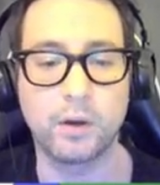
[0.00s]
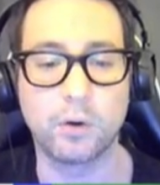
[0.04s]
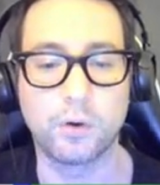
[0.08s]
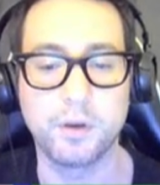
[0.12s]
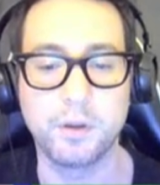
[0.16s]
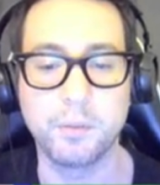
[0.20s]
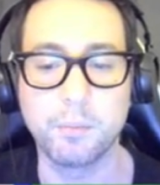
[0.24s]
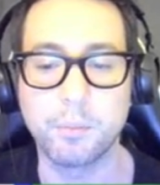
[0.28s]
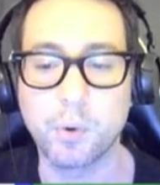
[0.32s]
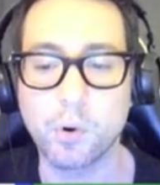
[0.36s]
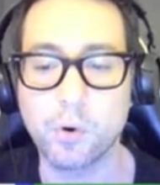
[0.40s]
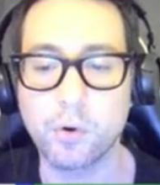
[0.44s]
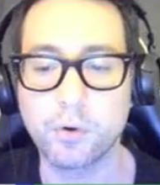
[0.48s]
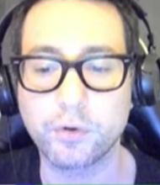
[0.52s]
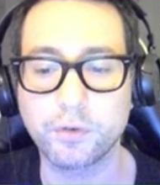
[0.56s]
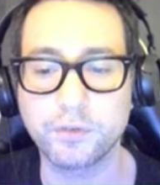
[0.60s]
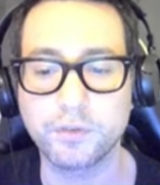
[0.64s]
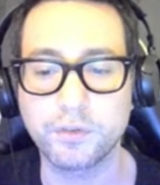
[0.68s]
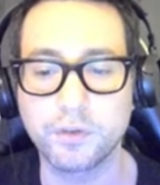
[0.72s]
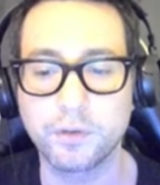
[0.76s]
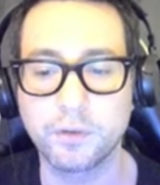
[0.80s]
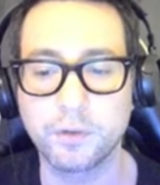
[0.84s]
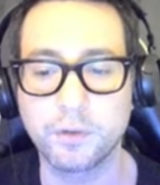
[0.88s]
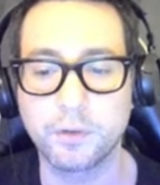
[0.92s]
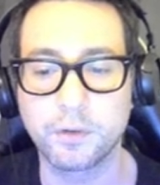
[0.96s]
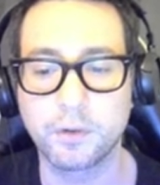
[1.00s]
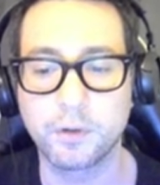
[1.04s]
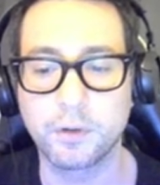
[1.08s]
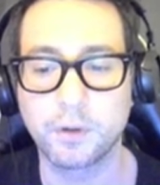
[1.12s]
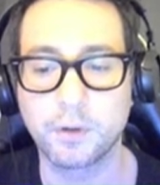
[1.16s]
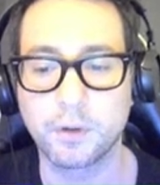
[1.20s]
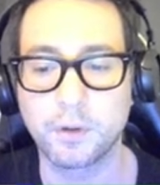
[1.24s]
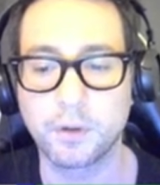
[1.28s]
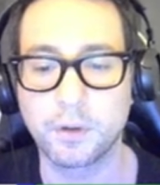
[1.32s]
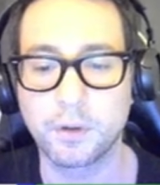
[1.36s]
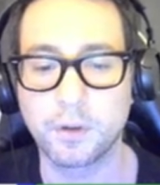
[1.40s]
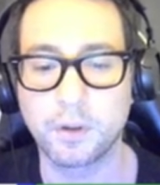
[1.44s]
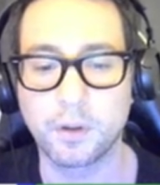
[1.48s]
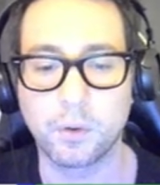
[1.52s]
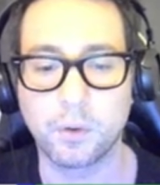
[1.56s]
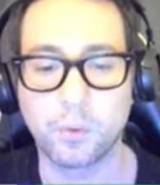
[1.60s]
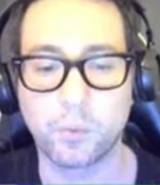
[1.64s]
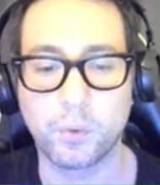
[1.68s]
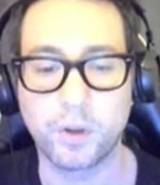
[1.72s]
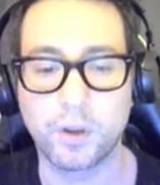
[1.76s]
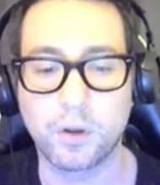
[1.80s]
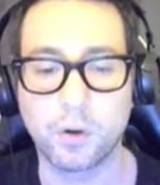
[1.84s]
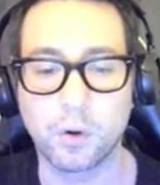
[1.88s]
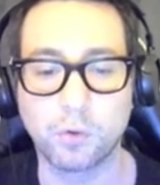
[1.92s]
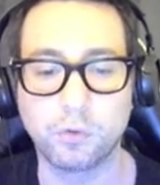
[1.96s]
on import,
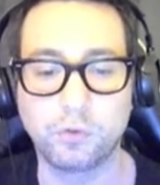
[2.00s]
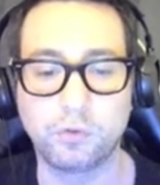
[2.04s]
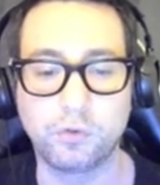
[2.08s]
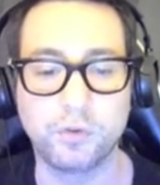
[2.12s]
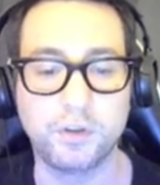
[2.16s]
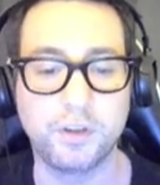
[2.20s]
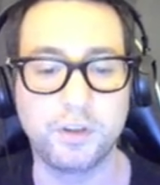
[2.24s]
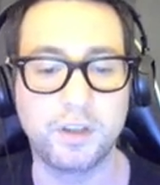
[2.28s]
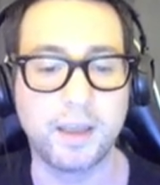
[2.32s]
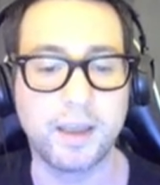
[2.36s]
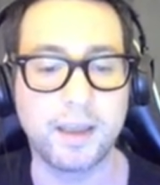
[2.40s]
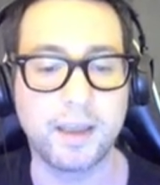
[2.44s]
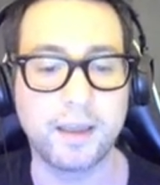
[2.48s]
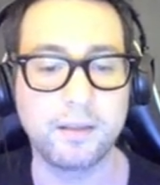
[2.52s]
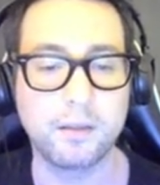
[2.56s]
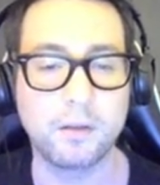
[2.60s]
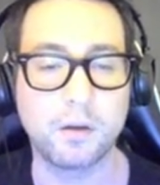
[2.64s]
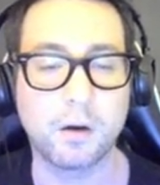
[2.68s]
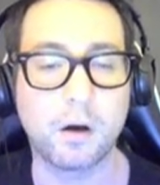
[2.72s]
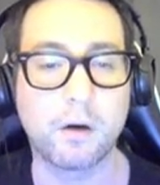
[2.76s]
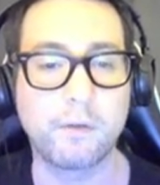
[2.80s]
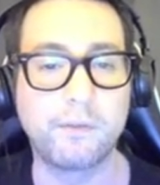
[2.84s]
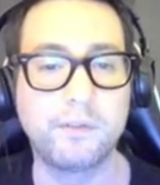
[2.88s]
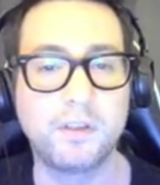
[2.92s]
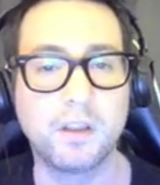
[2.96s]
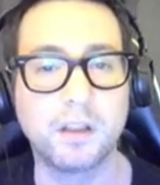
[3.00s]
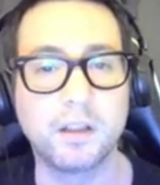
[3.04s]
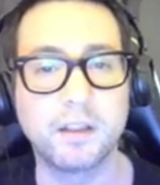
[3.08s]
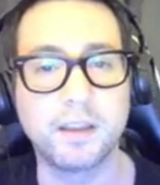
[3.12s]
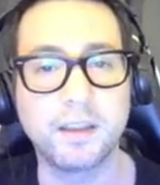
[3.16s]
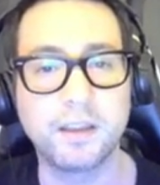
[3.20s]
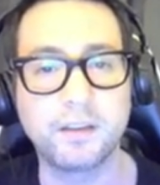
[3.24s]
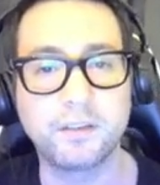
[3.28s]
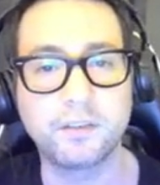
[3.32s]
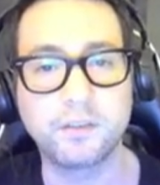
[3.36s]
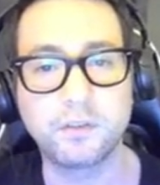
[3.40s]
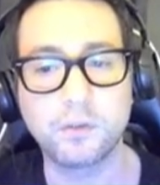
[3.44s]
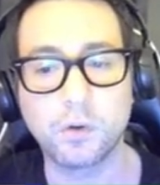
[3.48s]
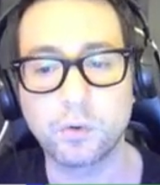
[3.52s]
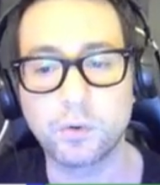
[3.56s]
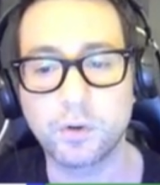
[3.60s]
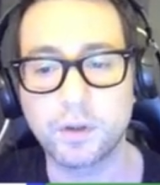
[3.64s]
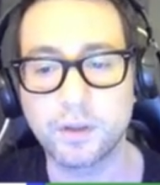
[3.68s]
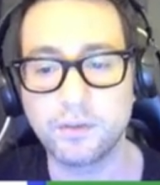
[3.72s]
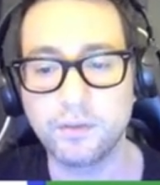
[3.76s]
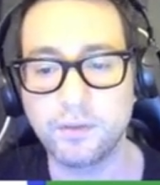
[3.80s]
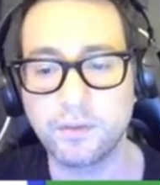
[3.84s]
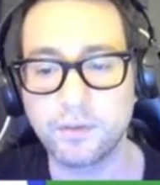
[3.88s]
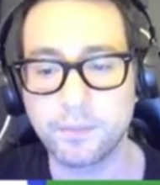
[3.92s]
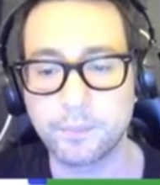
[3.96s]
we go to the end of the list
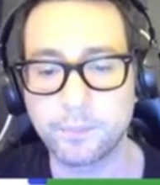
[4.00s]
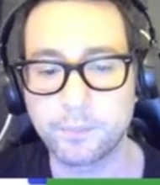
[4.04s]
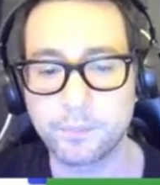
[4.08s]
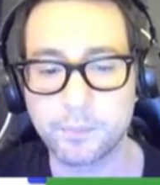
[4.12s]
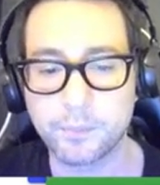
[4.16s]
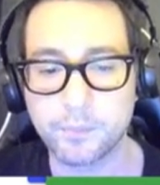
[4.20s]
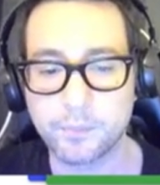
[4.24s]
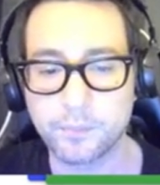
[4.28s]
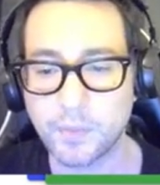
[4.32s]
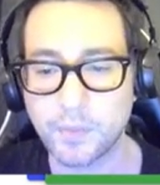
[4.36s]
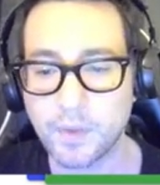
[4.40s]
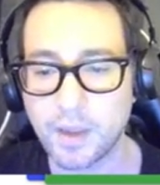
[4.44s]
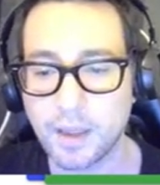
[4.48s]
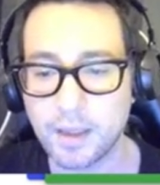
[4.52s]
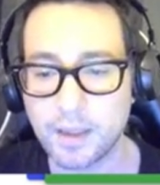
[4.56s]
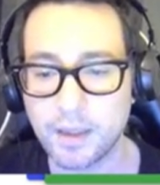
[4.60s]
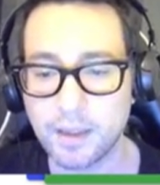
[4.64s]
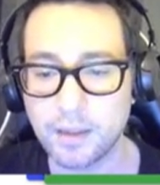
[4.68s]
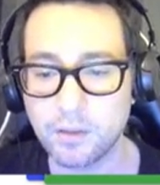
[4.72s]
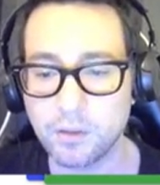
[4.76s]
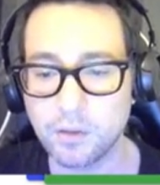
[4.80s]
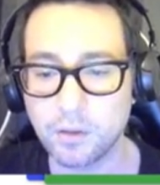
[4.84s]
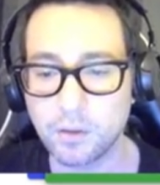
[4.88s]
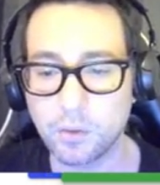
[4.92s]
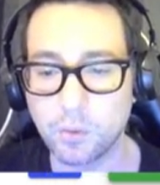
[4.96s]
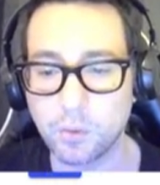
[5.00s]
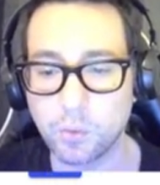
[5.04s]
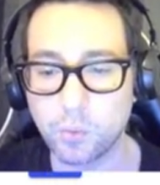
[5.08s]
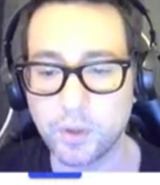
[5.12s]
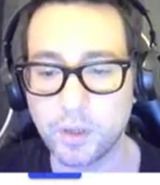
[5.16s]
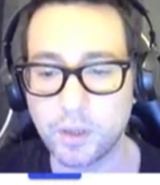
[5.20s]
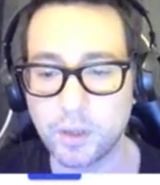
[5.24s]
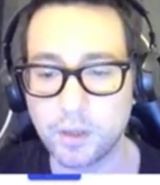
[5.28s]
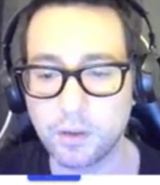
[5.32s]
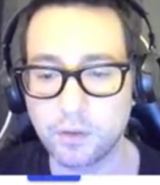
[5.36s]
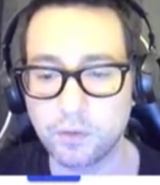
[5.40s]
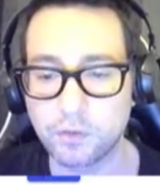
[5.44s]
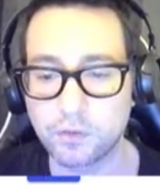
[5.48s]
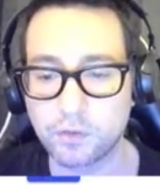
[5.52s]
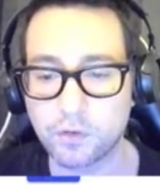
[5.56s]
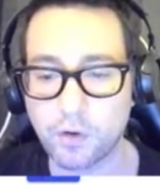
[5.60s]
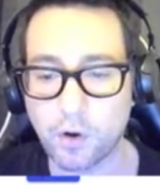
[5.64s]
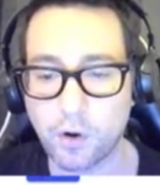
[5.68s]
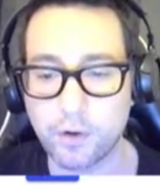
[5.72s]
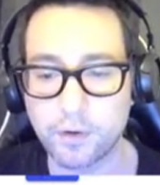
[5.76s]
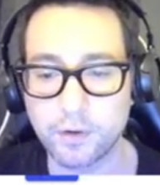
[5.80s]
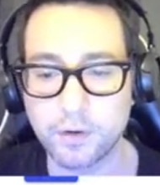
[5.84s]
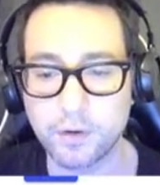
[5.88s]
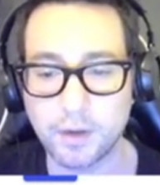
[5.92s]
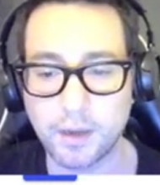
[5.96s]
tokens, and we
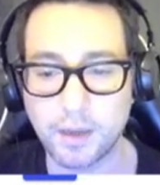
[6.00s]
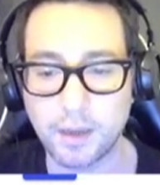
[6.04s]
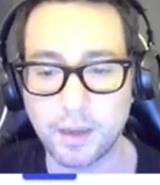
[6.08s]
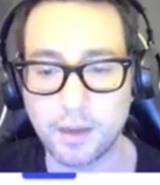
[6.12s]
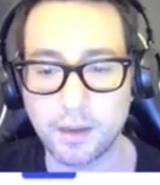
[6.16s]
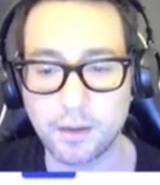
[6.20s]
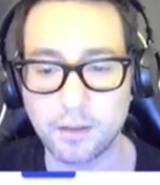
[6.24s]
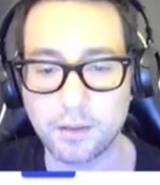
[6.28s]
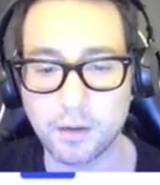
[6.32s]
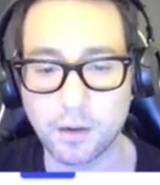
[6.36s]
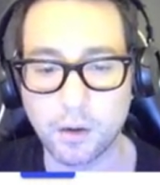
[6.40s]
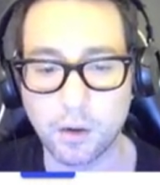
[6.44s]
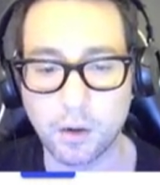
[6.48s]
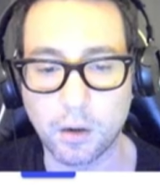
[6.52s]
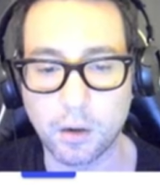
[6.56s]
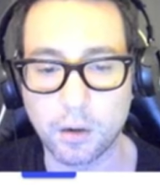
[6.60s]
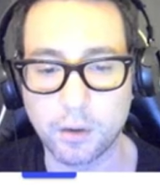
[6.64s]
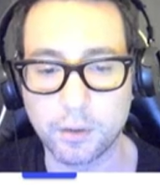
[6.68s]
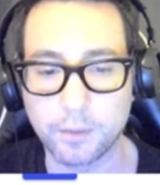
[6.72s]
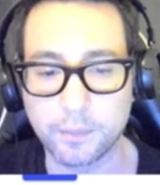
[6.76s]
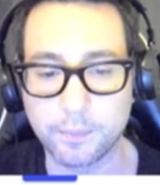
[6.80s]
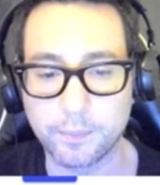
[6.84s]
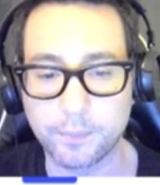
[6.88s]
turn it on.